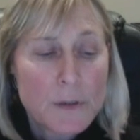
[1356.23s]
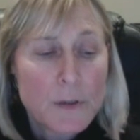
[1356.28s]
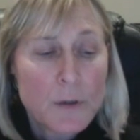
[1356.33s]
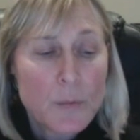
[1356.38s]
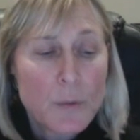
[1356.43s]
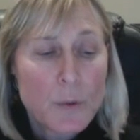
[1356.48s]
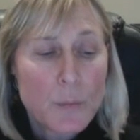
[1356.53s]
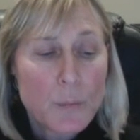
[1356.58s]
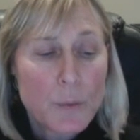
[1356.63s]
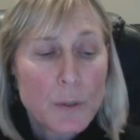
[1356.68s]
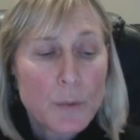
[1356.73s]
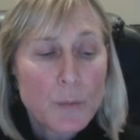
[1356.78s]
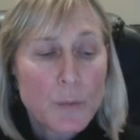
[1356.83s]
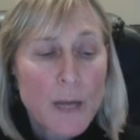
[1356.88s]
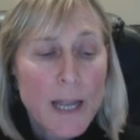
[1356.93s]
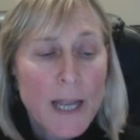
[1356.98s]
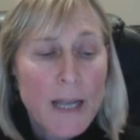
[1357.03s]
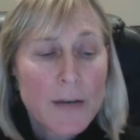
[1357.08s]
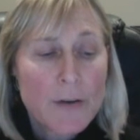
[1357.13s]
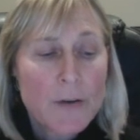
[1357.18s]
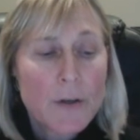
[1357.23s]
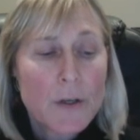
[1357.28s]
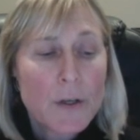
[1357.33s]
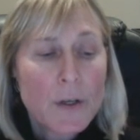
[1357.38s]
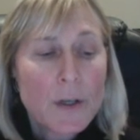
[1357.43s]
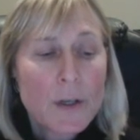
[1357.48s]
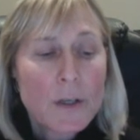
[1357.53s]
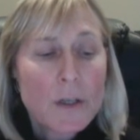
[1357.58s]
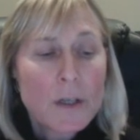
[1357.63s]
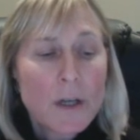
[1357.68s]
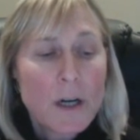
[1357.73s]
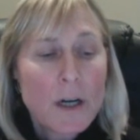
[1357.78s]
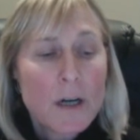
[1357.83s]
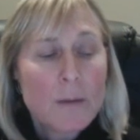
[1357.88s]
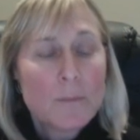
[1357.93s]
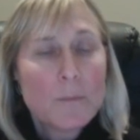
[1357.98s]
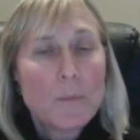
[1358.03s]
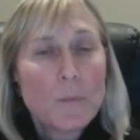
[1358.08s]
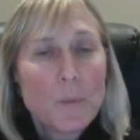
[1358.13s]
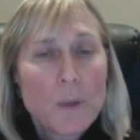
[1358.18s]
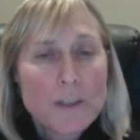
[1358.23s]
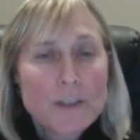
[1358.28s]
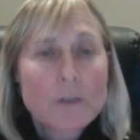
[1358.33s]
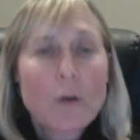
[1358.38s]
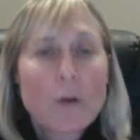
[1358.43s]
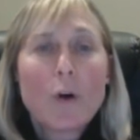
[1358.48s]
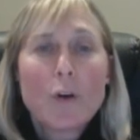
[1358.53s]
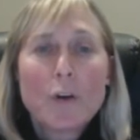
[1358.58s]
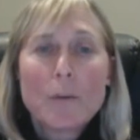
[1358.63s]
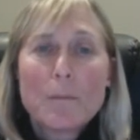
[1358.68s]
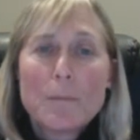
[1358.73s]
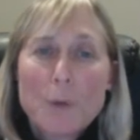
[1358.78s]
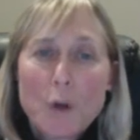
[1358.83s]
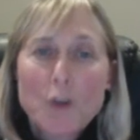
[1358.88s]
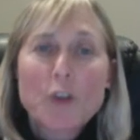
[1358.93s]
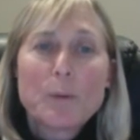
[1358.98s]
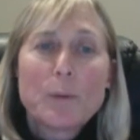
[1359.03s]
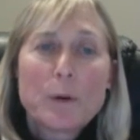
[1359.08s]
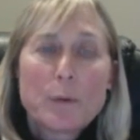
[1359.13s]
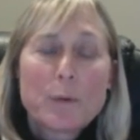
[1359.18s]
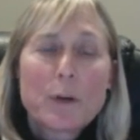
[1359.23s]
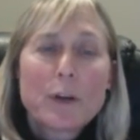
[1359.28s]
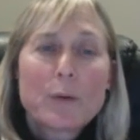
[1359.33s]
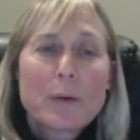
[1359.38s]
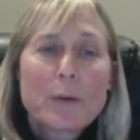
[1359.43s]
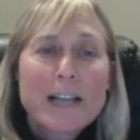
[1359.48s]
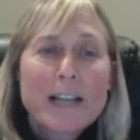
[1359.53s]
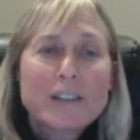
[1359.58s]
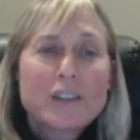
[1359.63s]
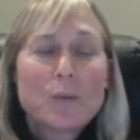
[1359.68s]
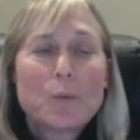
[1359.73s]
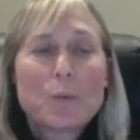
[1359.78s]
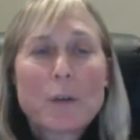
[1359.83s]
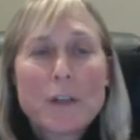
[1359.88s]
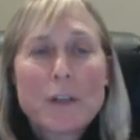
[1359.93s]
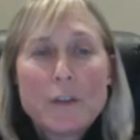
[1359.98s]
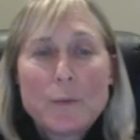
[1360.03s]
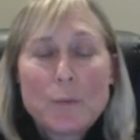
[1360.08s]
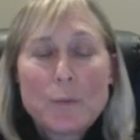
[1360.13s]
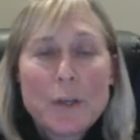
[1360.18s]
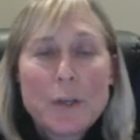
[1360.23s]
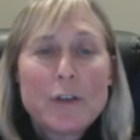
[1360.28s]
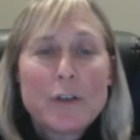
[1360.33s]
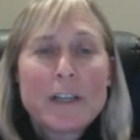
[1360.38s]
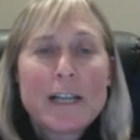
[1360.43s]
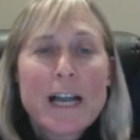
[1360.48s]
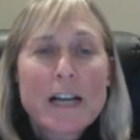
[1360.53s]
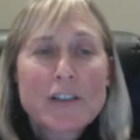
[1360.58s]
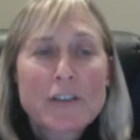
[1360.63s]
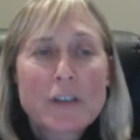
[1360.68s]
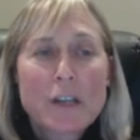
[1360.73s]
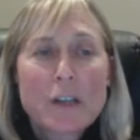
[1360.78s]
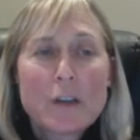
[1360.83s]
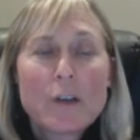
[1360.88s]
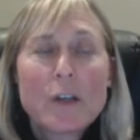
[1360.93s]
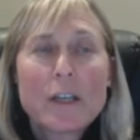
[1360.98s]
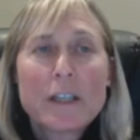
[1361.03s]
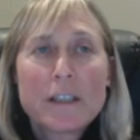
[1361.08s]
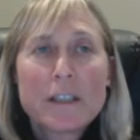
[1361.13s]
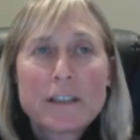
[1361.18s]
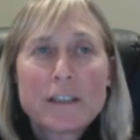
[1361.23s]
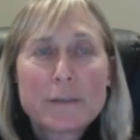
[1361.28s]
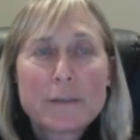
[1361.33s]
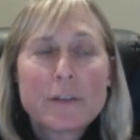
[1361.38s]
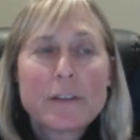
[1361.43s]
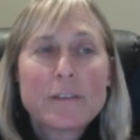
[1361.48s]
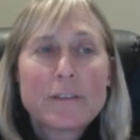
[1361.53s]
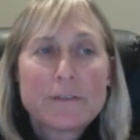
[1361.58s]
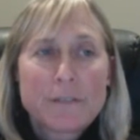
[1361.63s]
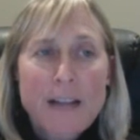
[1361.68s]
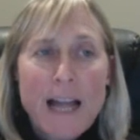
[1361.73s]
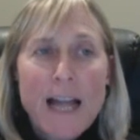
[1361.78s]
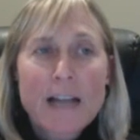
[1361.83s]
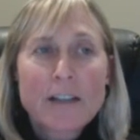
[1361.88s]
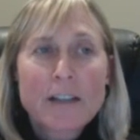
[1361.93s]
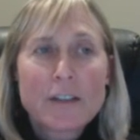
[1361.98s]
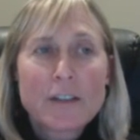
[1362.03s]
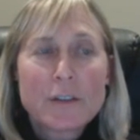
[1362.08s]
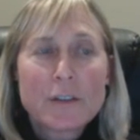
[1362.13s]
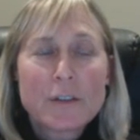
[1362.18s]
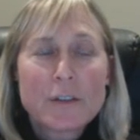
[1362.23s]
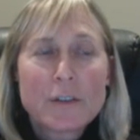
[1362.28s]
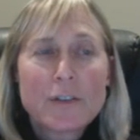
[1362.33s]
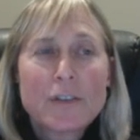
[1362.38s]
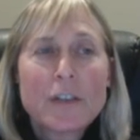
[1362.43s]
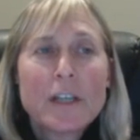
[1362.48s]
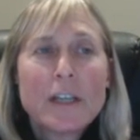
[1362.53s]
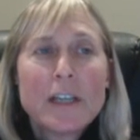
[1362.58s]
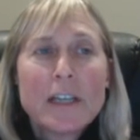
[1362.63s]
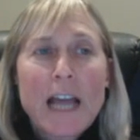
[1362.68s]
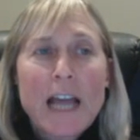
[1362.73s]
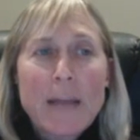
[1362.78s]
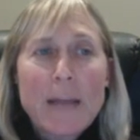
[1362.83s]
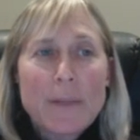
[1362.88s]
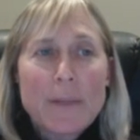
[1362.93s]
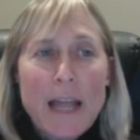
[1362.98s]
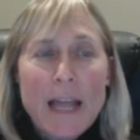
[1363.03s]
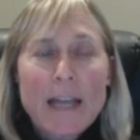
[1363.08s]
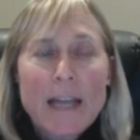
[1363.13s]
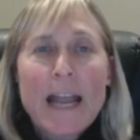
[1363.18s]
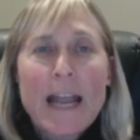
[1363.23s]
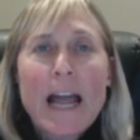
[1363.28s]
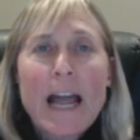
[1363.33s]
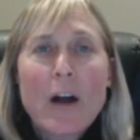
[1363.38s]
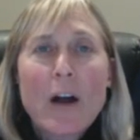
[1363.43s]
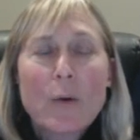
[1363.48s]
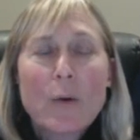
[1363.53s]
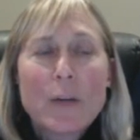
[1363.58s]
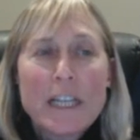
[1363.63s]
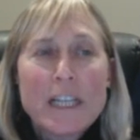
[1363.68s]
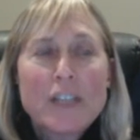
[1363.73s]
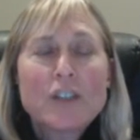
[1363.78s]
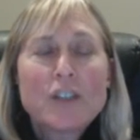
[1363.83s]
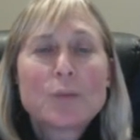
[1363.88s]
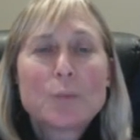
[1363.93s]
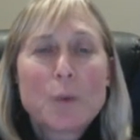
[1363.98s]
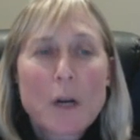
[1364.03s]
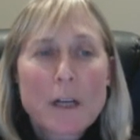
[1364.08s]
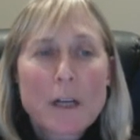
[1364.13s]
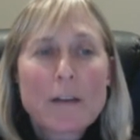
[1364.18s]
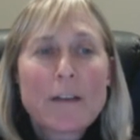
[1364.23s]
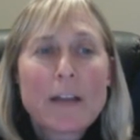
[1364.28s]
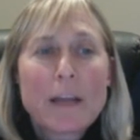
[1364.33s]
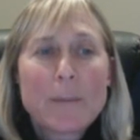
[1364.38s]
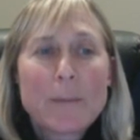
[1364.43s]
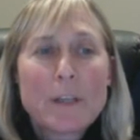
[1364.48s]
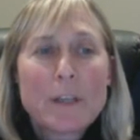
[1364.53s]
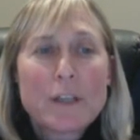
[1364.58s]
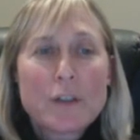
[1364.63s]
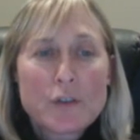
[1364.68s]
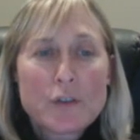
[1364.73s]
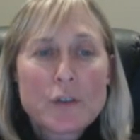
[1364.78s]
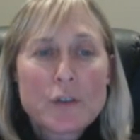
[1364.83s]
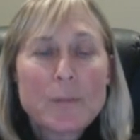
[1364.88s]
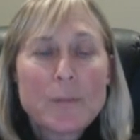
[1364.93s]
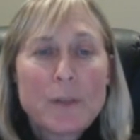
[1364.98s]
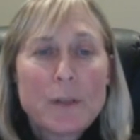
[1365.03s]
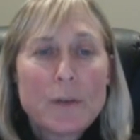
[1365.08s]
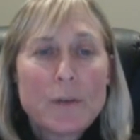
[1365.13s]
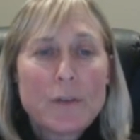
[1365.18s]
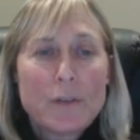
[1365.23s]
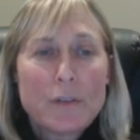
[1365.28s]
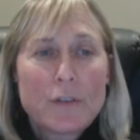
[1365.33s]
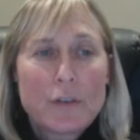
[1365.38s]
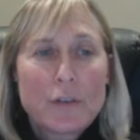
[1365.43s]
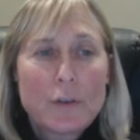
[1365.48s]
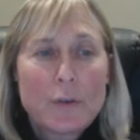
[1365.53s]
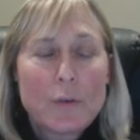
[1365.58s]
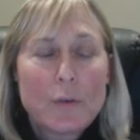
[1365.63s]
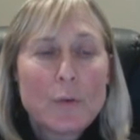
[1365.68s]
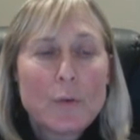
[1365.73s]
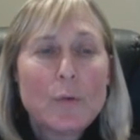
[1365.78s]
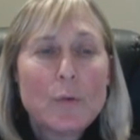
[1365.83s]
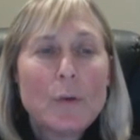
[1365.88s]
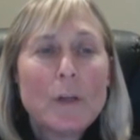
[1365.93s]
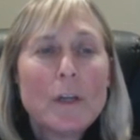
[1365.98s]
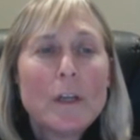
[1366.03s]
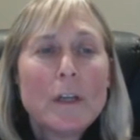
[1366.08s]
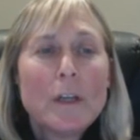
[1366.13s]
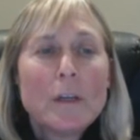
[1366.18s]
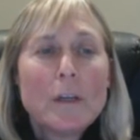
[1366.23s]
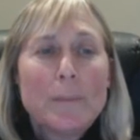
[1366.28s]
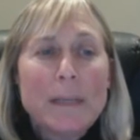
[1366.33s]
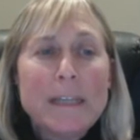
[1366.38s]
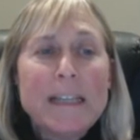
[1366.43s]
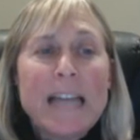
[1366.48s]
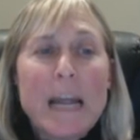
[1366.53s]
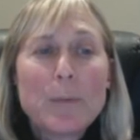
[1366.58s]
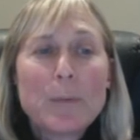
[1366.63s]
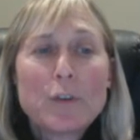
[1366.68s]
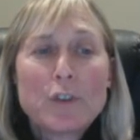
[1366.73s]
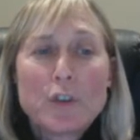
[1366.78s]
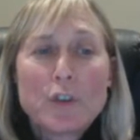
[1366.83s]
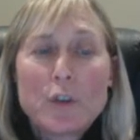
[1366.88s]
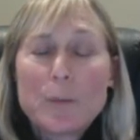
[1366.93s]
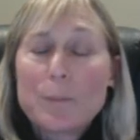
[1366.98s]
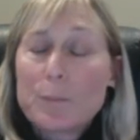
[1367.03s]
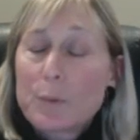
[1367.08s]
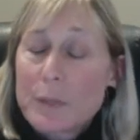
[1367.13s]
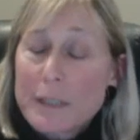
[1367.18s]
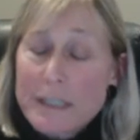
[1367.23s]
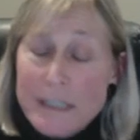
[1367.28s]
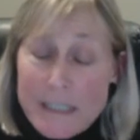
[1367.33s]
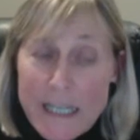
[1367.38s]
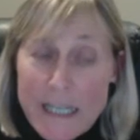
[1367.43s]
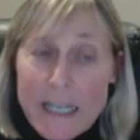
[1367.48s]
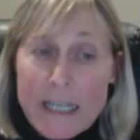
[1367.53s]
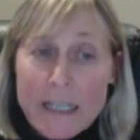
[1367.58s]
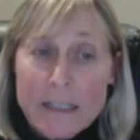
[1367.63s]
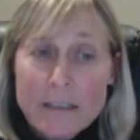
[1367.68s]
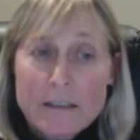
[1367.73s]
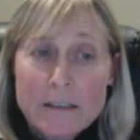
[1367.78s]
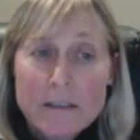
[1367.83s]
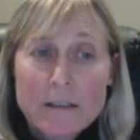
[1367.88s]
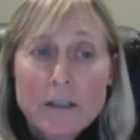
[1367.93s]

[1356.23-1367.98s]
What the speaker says: we ran what's called a multiple regression, where you can actually look at different factors and how each one of them contributes to being able to predict